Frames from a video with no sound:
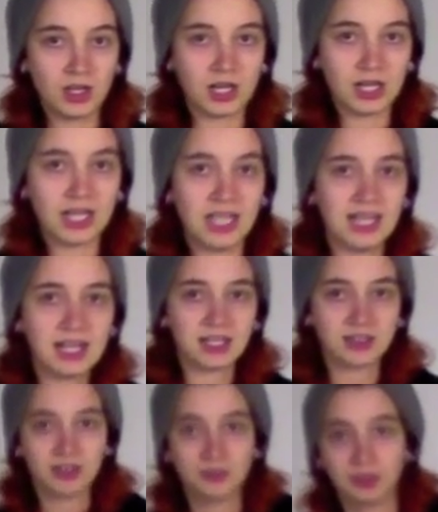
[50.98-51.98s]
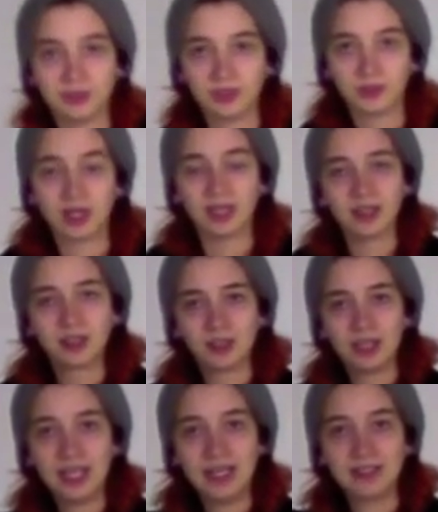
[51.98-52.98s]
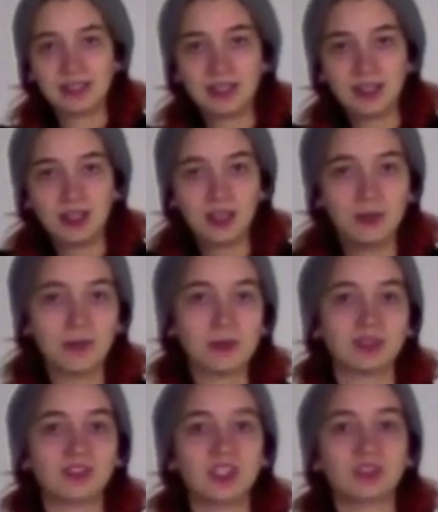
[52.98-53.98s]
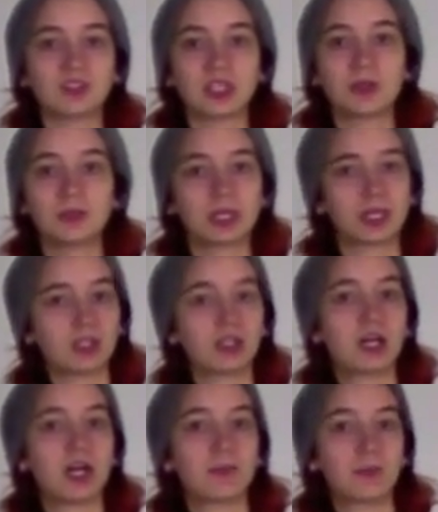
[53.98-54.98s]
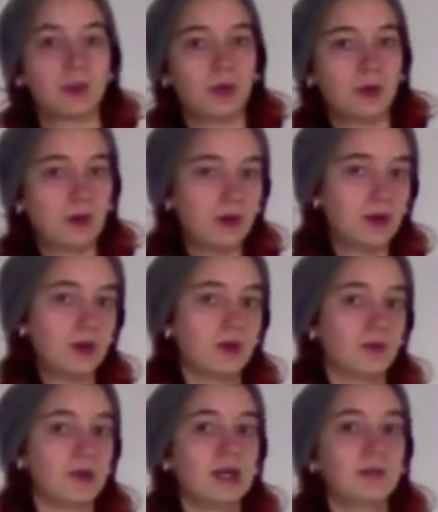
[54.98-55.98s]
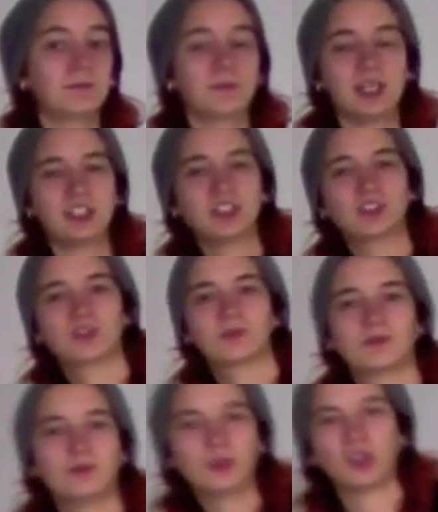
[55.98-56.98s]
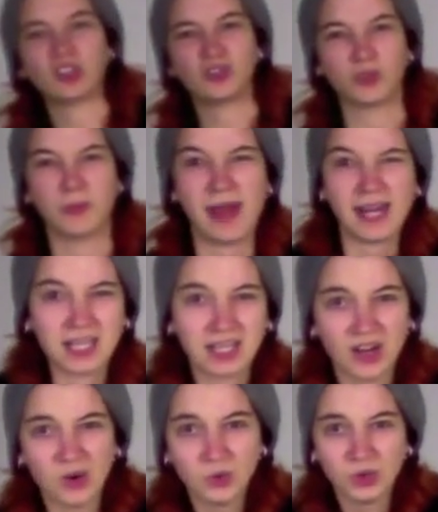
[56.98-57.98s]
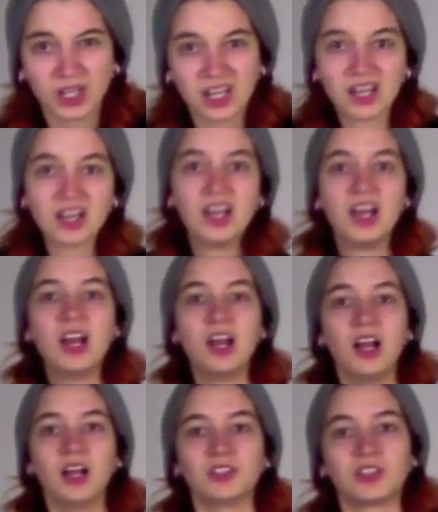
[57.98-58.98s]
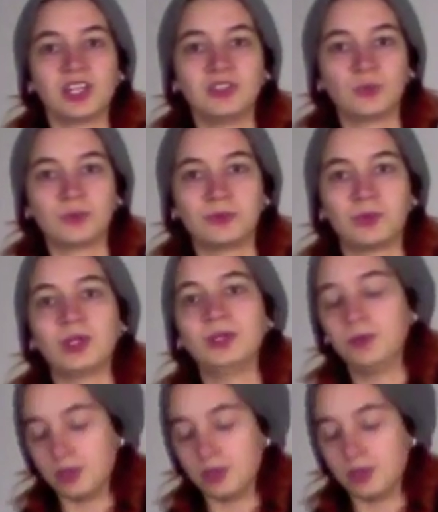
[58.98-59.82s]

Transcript: I hit, like, I'm really far away, hit maybe the snare drum, like on an up, right? It's just, just dramatic and cool looking. So that's one for you.